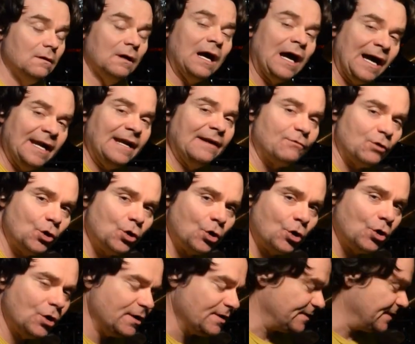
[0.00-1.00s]
I never
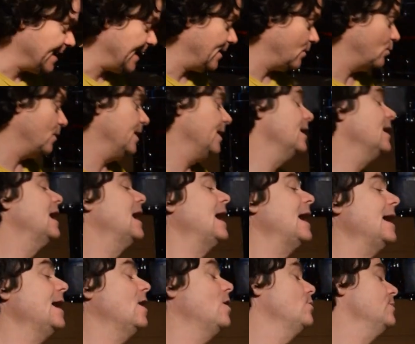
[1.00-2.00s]
heard it that way.
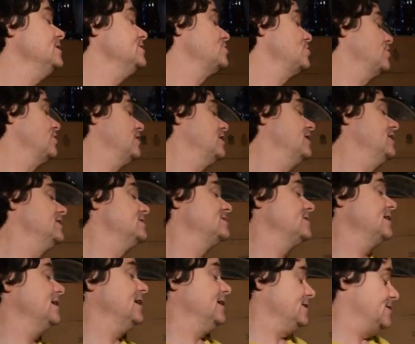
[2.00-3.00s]
I always heard it as
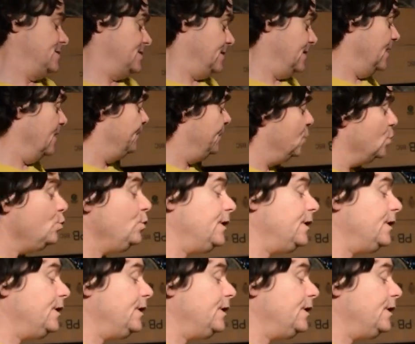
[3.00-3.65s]
this. If you